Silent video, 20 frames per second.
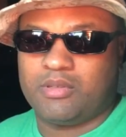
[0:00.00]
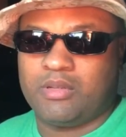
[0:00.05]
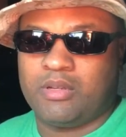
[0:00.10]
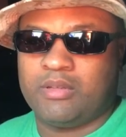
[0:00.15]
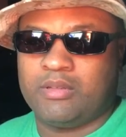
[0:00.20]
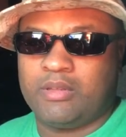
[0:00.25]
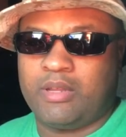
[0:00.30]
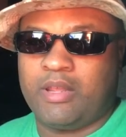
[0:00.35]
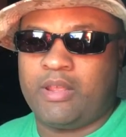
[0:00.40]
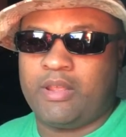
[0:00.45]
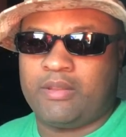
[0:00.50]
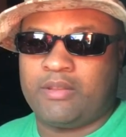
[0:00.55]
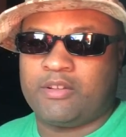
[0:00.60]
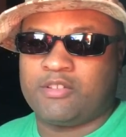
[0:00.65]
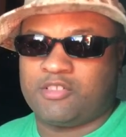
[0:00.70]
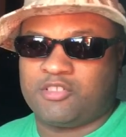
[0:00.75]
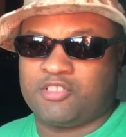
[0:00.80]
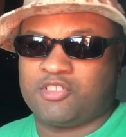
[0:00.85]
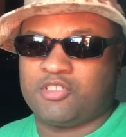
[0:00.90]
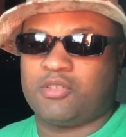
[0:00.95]
and
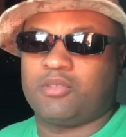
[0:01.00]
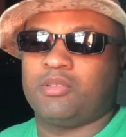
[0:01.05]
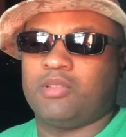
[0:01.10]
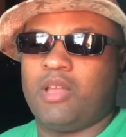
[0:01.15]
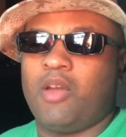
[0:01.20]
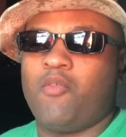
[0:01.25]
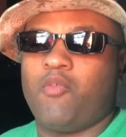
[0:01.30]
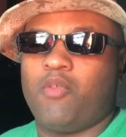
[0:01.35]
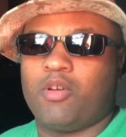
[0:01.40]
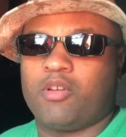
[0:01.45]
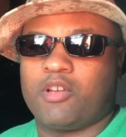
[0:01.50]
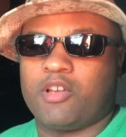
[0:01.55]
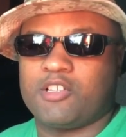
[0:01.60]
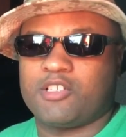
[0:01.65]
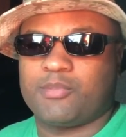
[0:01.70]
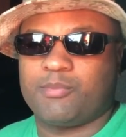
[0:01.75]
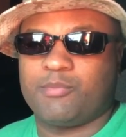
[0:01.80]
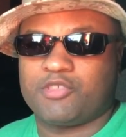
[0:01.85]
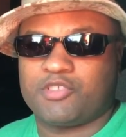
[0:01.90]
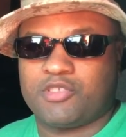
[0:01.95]
there's a certain level of
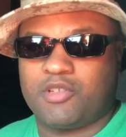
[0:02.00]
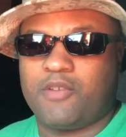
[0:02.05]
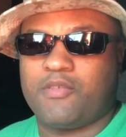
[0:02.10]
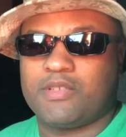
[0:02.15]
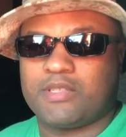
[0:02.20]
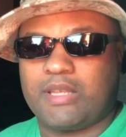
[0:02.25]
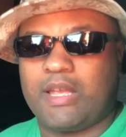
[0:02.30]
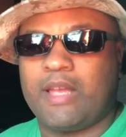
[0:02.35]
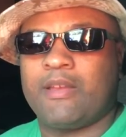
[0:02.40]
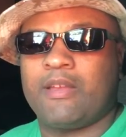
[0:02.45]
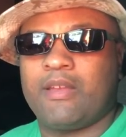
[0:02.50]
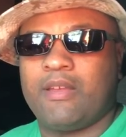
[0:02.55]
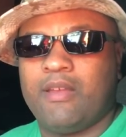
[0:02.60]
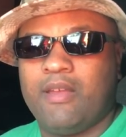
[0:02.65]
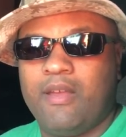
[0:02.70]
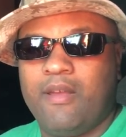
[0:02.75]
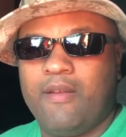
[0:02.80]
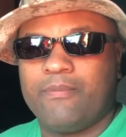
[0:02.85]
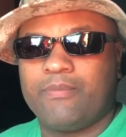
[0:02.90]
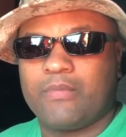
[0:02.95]
customer service
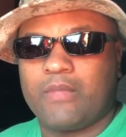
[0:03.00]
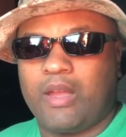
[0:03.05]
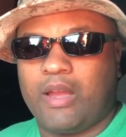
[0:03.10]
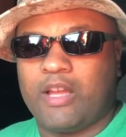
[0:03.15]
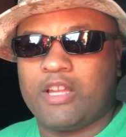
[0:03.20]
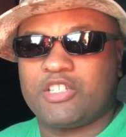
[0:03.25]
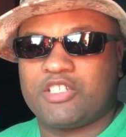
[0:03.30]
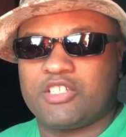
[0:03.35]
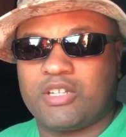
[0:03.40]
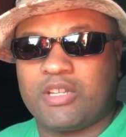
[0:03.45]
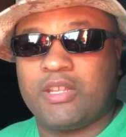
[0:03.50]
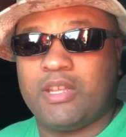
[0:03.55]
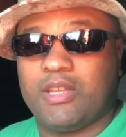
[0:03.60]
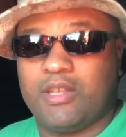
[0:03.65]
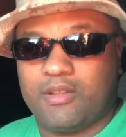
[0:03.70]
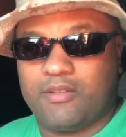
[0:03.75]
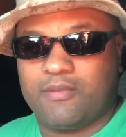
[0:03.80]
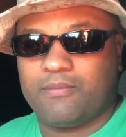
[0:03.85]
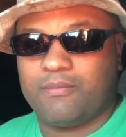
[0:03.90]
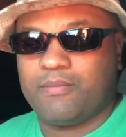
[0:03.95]
I should get.